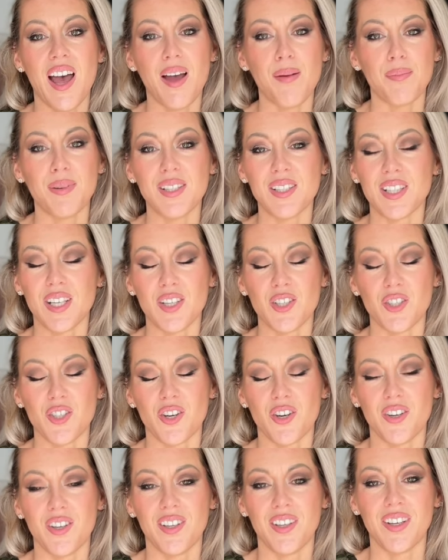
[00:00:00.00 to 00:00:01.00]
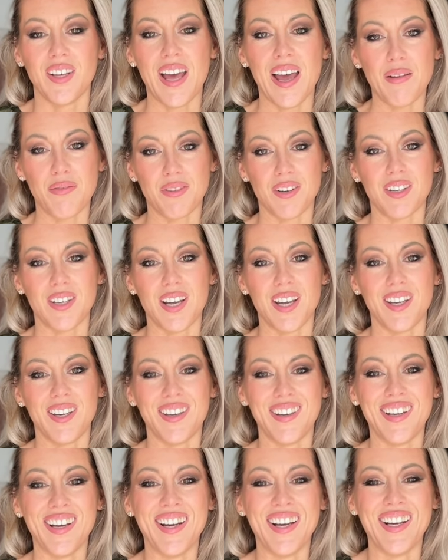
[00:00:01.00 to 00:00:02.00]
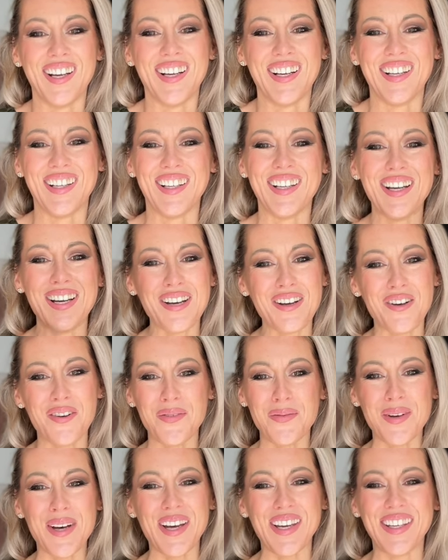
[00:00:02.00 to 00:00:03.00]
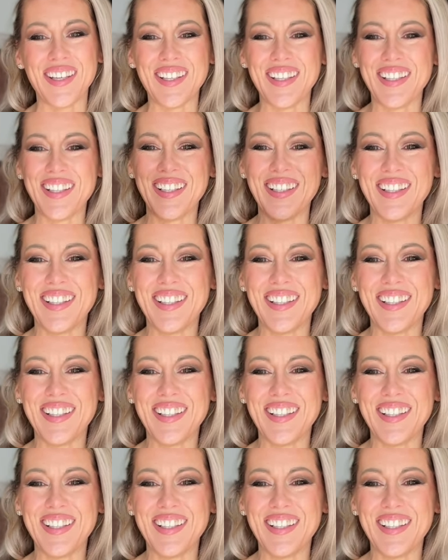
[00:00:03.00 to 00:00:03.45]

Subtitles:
Please enjoy every day. Bye-bye.